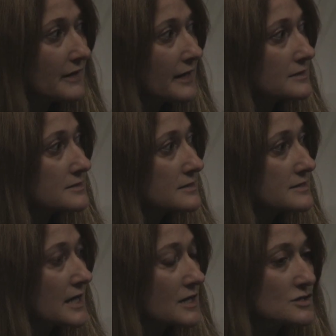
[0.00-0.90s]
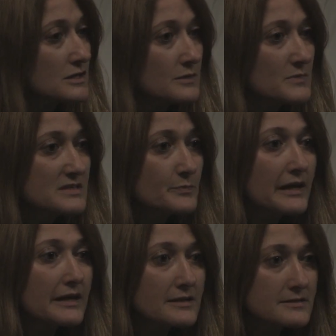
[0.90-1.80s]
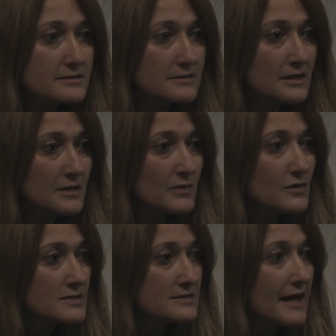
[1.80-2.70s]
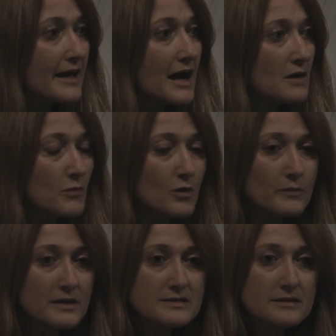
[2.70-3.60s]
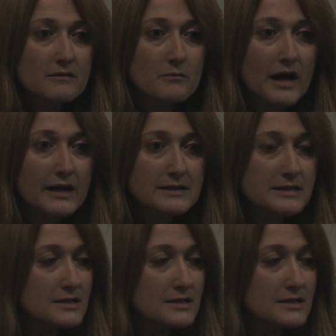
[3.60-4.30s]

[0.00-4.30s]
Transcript: event is actually misplaced, because they are moments that remind